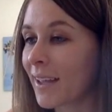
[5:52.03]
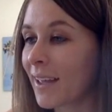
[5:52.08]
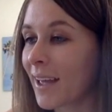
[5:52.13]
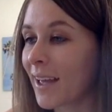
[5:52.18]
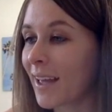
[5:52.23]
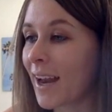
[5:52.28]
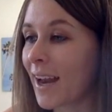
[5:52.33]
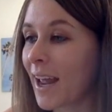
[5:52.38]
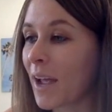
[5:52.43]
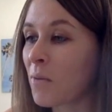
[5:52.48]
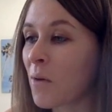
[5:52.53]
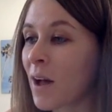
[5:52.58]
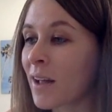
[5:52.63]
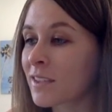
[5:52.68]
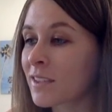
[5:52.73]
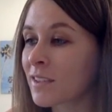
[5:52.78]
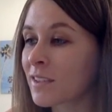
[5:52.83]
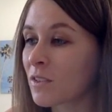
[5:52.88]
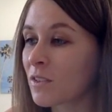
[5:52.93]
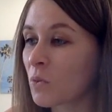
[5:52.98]
and I
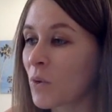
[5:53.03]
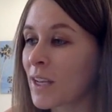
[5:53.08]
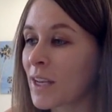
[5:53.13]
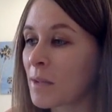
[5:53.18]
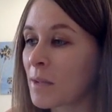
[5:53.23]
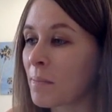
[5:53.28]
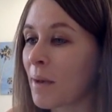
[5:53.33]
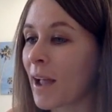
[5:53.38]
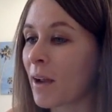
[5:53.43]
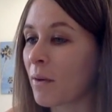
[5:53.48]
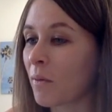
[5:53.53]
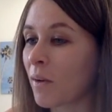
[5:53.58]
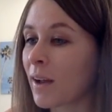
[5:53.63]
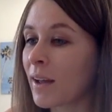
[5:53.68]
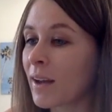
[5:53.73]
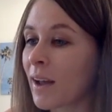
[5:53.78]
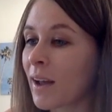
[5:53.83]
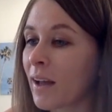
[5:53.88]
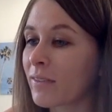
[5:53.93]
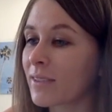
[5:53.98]
watched Sweetie Pie
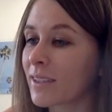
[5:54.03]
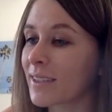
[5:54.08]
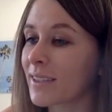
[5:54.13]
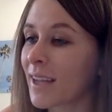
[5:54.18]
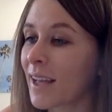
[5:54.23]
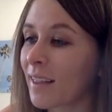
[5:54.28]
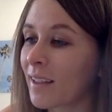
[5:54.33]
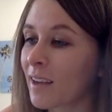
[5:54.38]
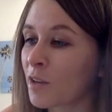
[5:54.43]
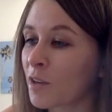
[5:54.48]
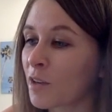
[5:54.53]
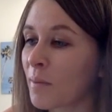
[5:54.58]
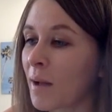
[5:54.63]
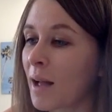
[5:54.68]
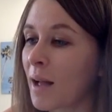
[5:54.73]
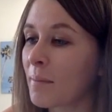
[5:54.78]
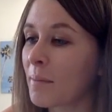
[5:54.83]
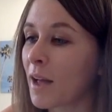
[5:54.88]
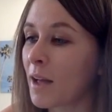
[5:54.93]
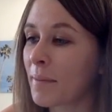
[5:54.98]
run off to tell her
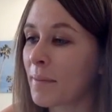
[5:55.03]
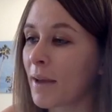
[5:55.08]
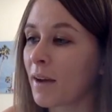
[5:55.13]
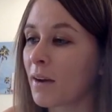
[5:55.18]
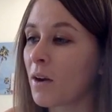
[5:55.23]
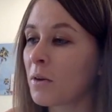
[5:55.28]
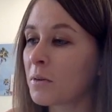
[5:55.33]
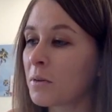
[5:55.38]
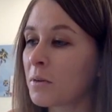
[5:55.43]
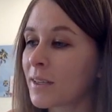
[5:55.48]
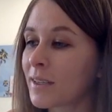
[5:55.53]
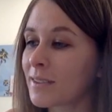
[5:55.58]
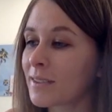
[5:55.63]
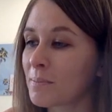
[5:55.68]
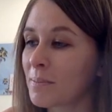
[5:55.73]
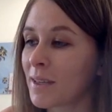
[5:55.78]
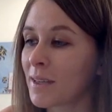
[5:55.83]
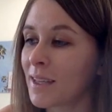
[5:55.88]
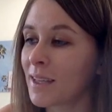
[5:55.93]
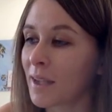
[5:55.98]
mama about Otis
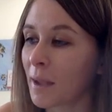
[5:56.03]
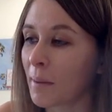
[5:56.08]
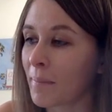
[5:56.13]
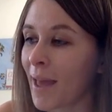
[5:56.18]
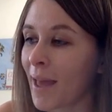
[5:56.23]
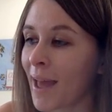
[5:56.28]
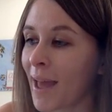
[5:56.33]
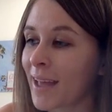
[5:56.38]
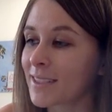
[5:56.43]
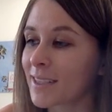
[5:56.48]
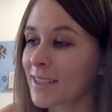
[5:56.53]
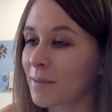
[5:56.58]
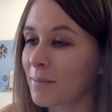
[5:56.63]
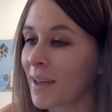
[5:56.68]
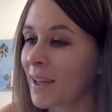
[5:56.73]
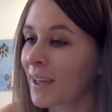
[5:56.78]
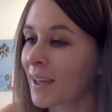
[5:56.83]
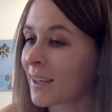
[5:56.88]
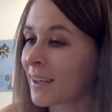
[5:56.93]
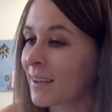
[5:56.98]
being a magic
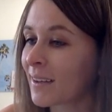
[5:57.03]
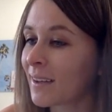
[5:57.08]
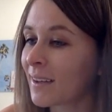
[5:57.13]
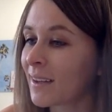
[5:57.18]
man.